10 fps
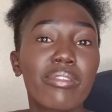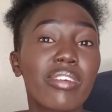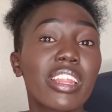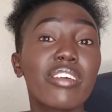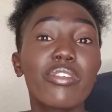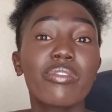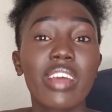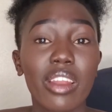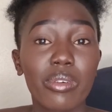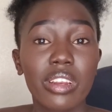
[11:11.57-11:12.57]
even if you've
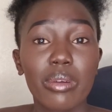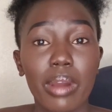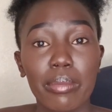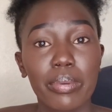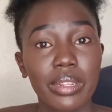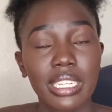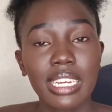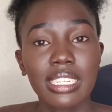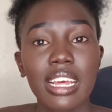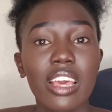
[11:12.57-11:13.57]
done only one
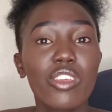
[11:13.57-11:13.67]
project,